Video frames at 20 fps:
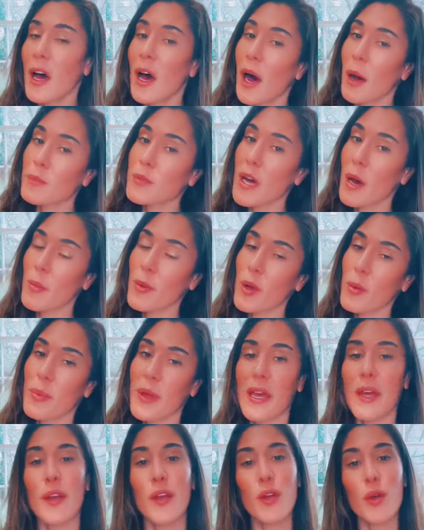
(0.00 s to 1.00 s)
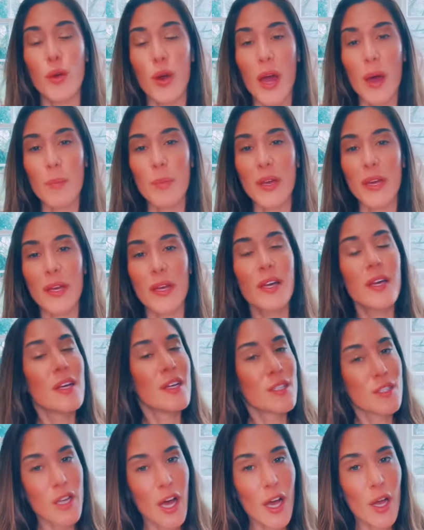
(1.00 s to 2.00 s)
abdominal pain and cramping,
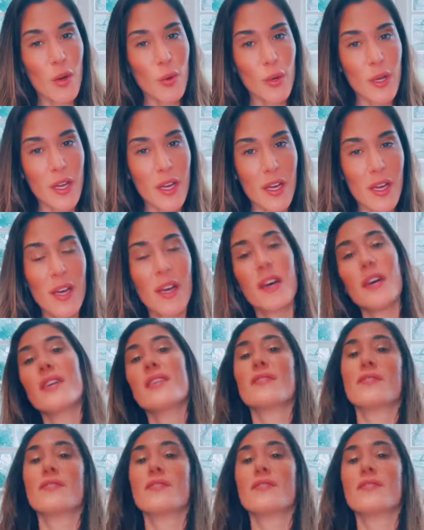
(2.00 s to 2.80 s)
diarrhea,